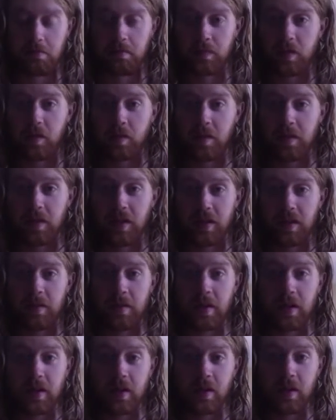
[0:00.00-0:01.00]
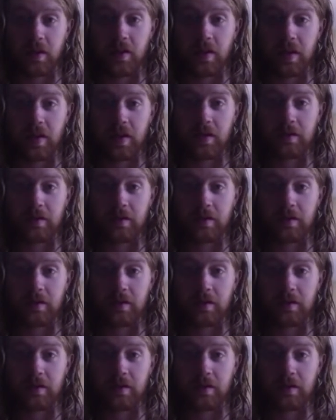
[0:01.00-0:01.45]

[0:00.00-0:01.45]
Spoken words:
almost like I'm hungover,